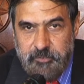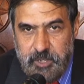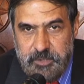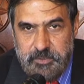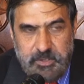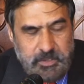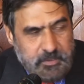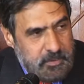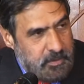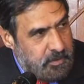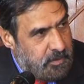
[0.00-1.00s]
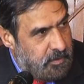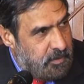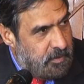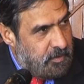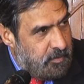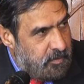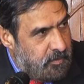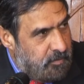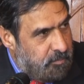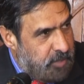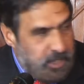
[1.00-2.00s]
faces,
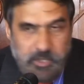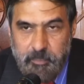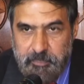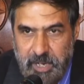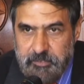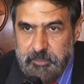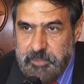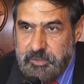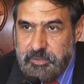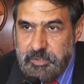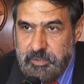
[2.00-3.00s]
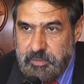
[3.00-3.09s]
be it empowerment,